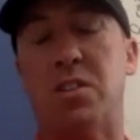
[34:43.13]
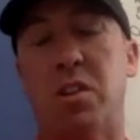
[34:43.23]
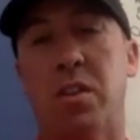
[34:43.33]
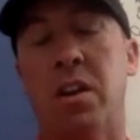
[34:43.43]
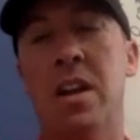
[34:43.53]

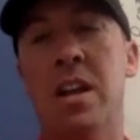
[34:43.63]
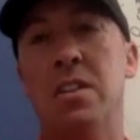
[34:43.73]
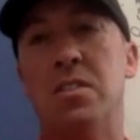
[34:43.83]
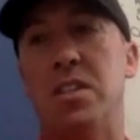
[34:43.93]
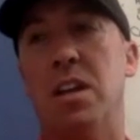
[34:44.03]
So they're
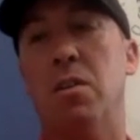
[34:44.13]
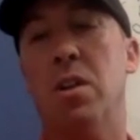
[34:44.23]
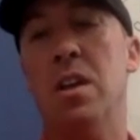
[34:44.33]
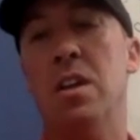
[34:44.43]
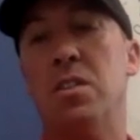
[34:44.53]
still
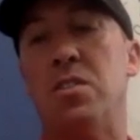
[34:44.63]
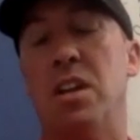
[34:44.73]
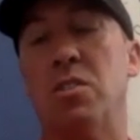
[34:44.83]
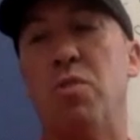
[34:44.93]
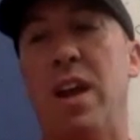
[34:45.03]

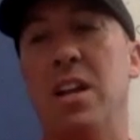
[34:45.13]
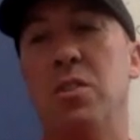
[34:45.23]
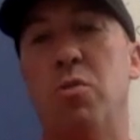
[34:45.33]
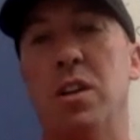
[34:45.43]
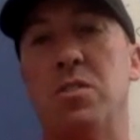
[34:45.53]
training
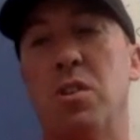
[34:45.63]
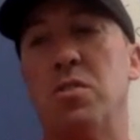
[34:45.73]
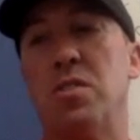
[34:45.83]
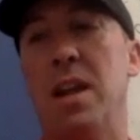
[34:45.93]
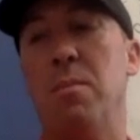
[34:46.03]
towards
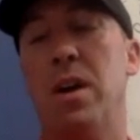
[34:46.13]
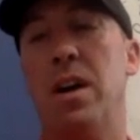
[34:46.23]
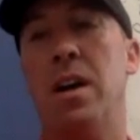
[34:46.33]
those same